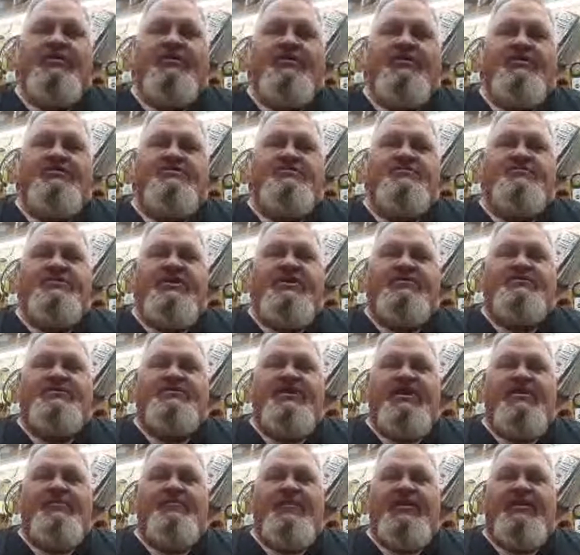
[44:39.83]
sometimes you got
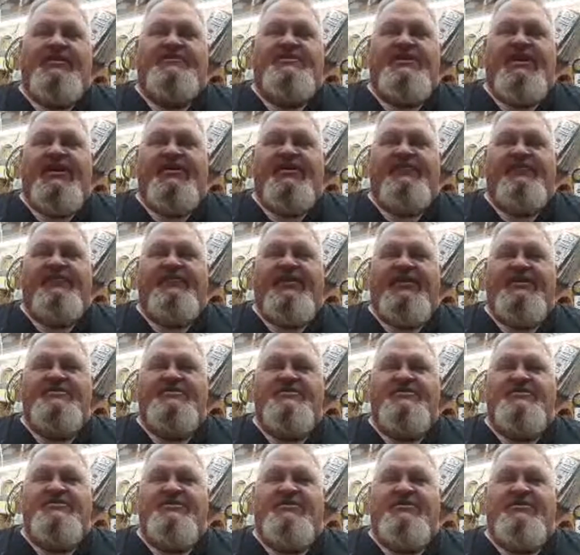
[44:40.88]
to make
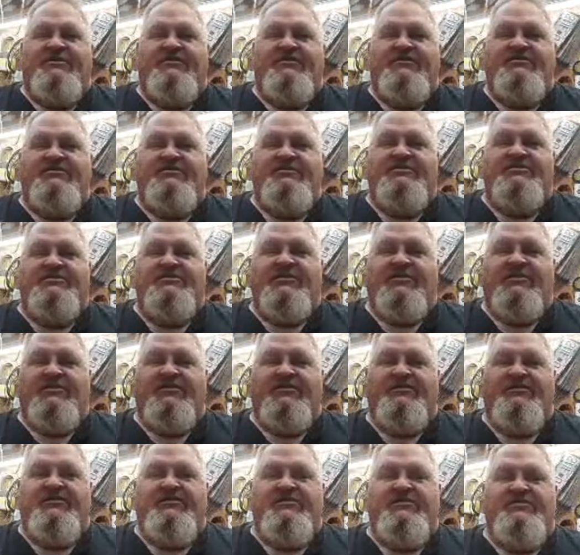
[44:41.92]
sacrifices just to
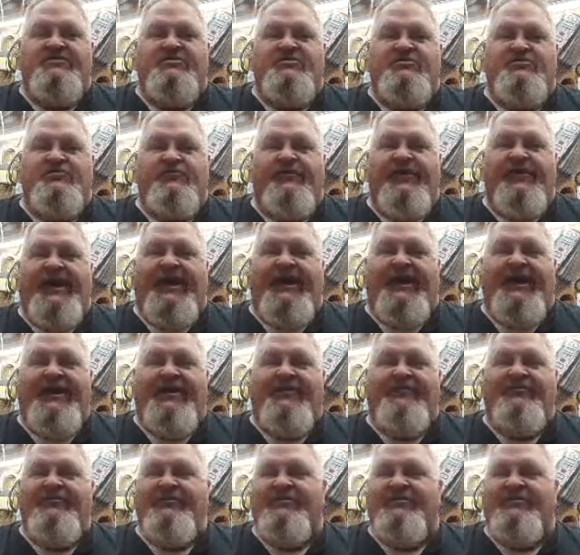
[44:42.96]
survive.